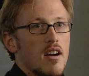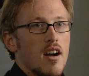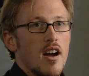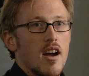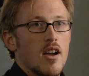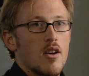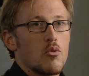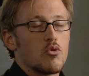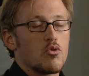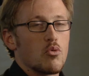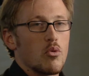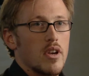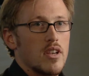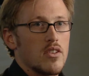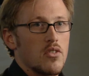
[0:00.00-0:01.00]
I was
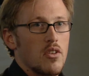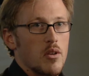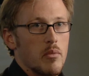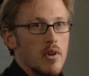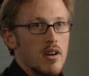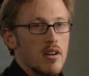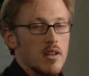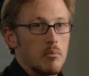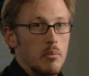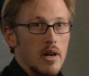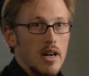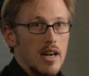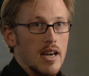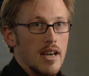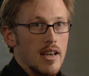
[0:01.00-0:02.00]
raised on American
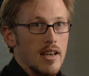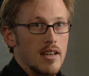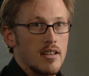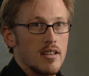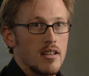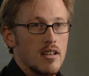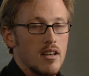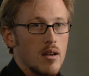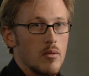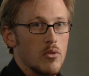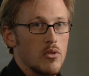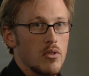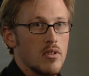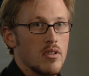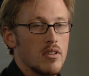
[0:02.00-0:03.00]
Pie.
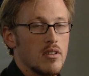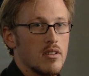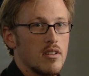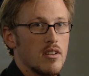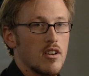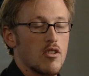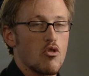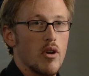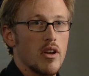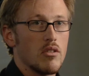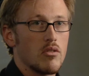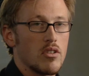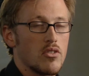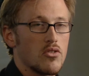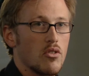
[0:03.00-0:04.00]
I'm a, a
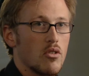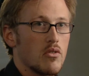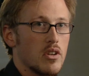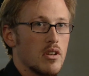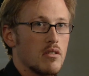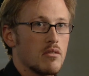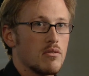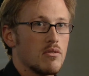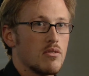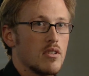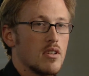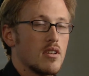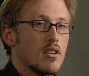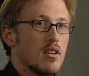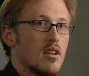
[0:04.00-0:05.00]
cradle conservative.
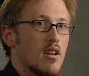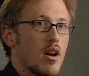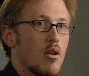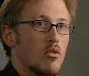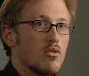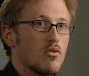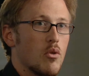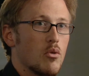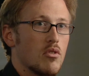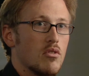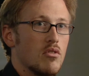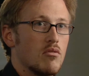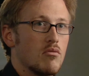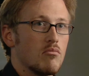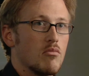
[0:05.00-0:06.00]
I was
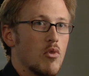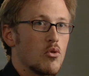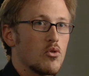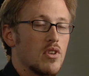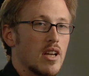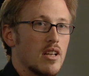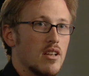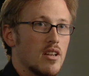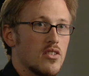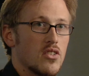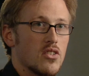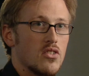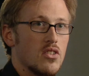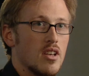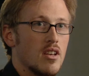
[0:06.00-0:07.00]
voted most likely to
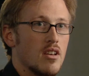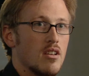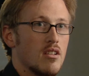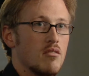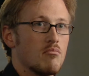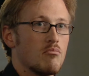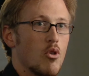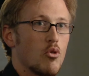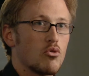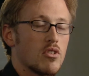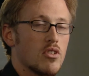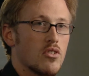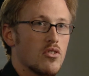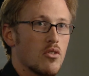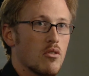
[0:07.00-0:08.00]
succeed, most
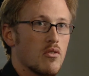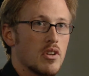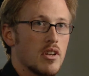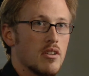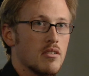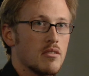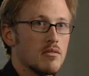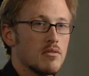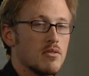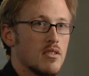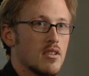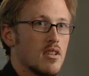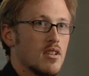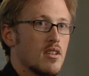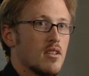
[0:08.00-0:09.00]
conservative.
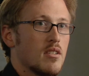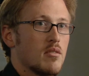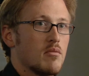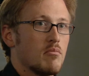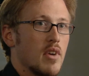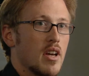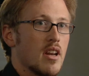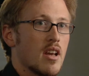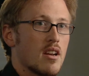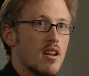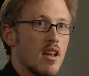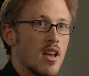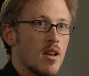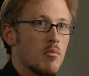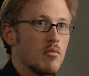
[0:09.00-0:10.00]
My
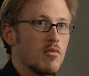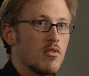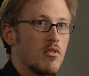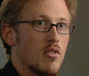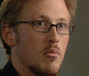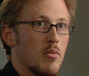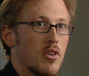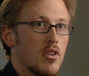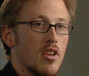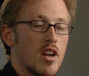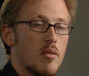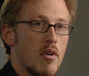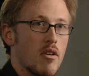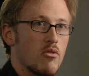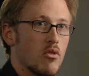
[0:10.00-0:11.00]
nickname among a
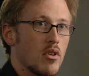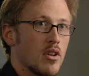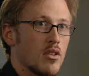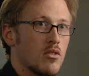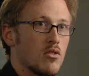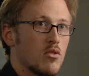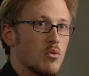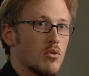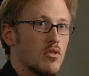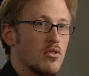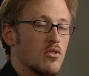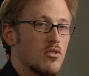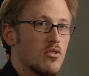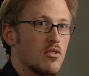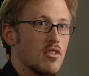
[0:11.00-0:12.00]
lot of my friends
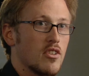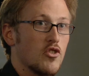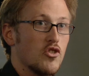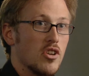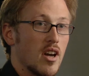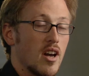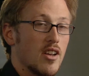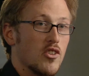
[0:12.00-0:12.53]
was uh, G.I.